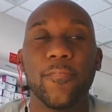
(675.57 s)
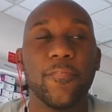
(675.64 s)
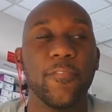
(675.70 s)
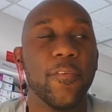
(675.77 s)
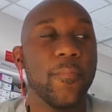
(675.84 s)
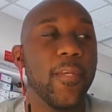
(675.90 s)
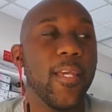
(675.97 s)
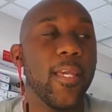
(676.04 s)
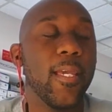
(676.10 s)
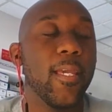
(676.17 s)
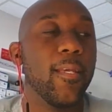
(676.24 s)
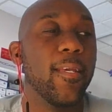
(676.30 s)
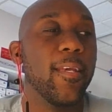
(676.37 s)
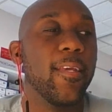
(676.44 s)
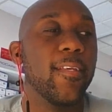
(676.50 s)
for
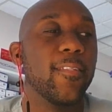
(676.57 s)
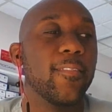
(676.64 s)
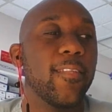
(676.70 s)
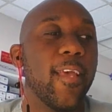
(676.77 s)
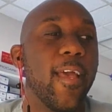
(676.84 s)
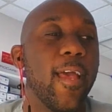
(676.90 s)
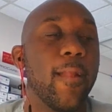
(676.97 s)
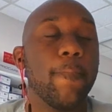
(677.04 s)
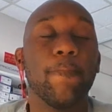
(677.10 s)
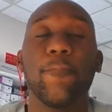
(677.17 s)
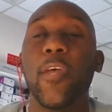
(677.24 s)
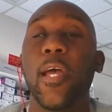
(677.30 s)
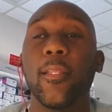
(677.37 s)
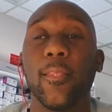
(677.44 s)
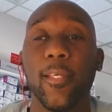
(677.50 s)
me is that
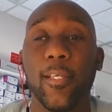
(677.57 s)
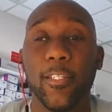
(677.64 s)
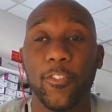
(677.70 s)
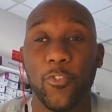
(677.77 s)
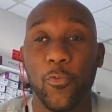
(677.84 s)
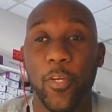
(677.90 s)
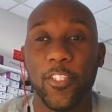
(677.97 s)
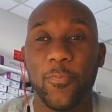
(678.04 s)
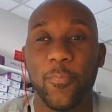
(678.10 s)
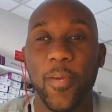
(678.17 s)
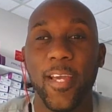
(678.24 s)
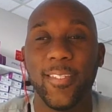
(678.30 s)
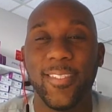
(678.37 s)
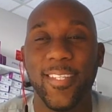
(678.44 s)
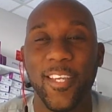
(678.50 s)
I think it's too
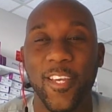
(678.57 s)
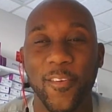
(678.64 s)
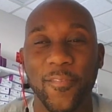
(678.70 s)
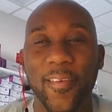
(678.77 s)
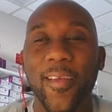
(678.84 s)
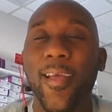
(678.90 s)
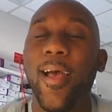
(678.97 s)
expensive.